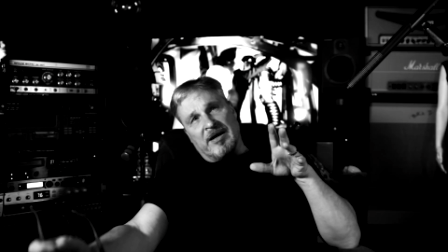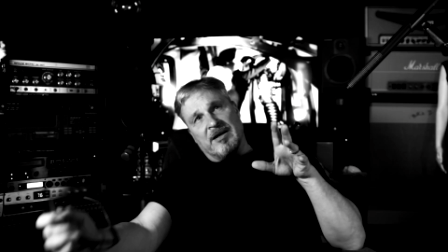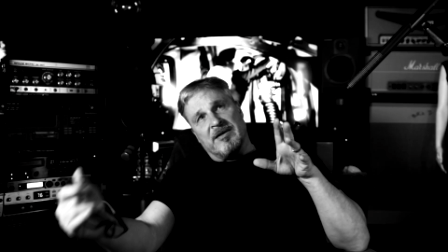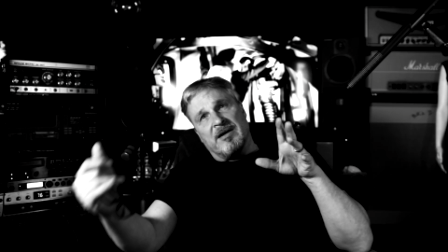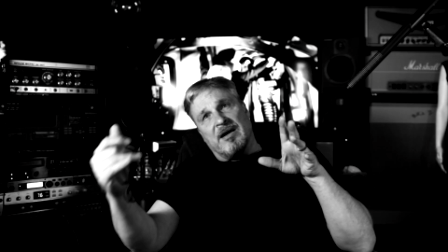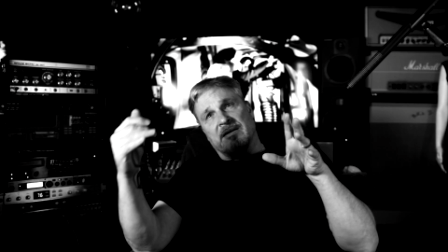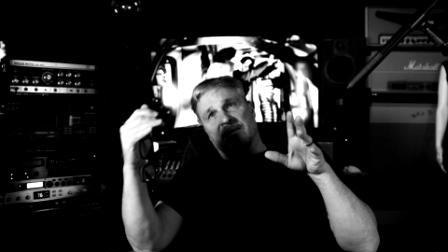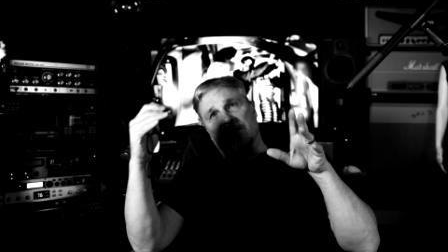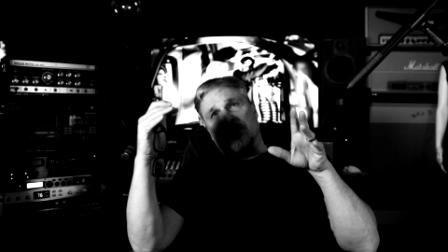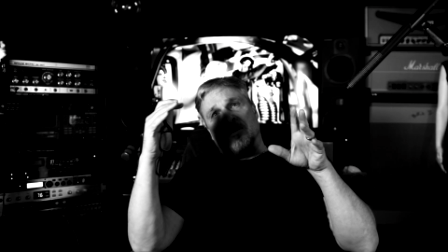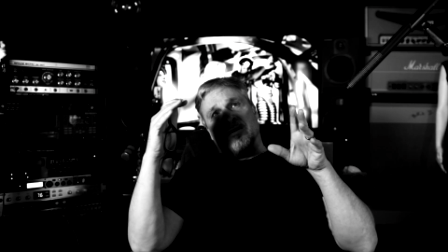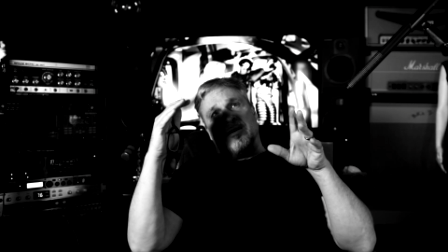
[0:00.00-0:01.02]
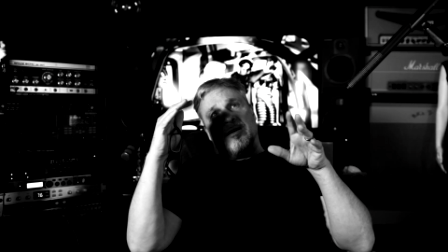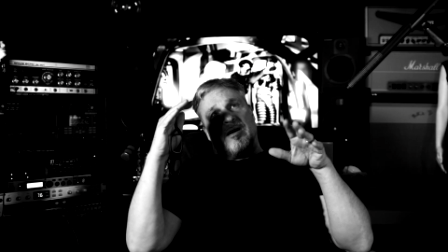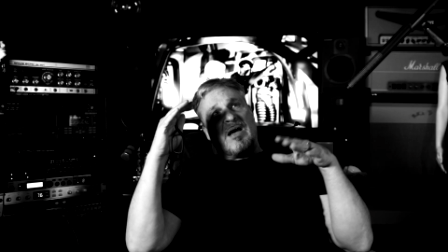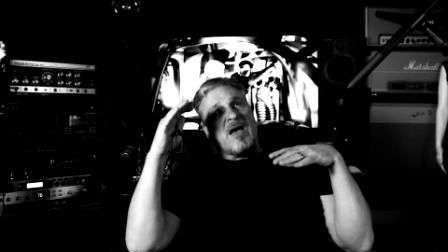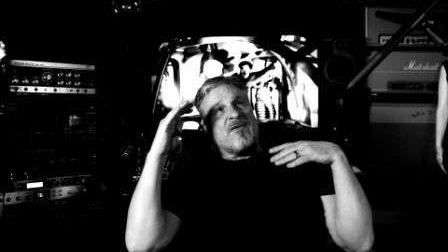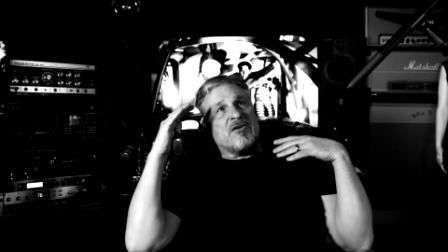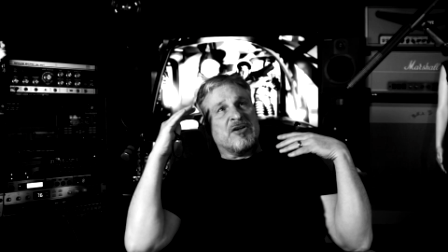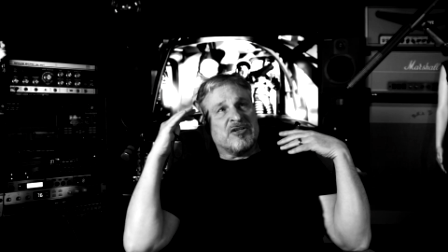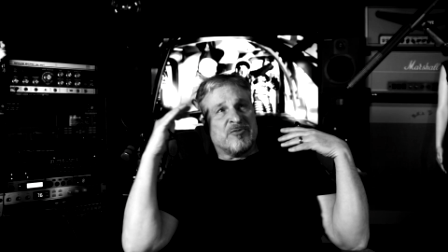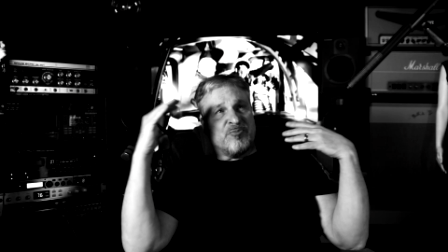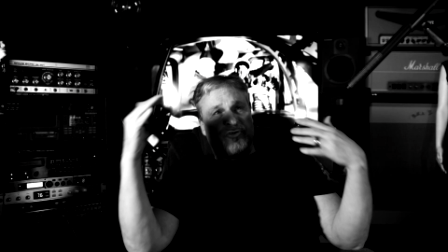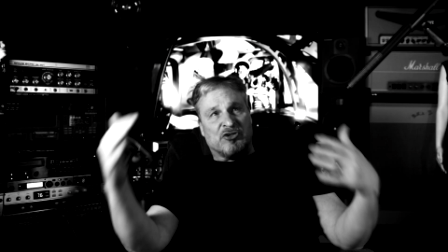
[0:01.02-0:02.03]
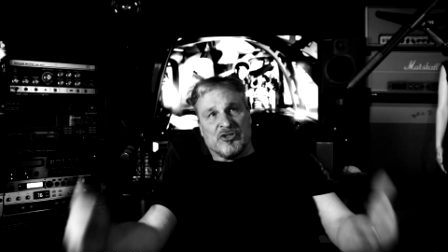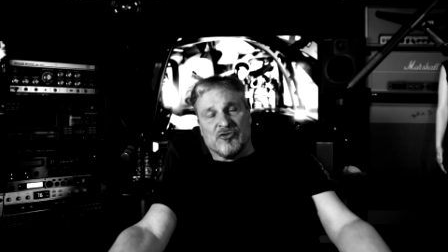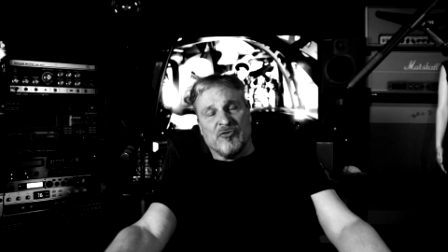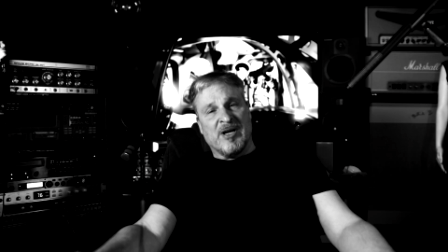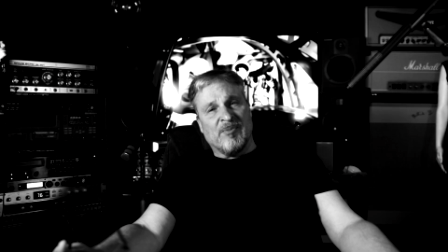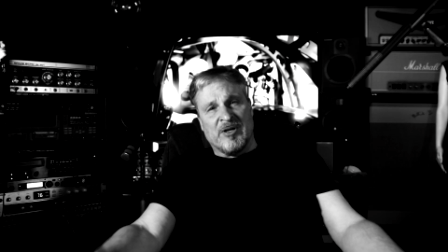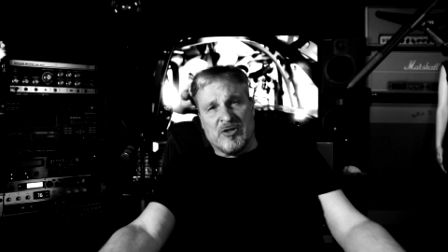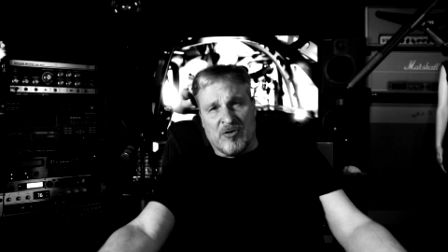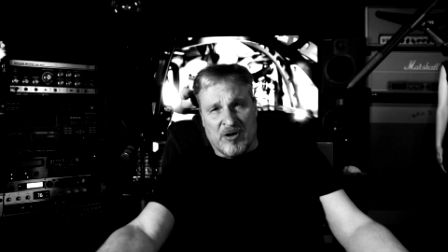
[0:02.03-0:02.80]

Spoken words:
that I have extremely dark.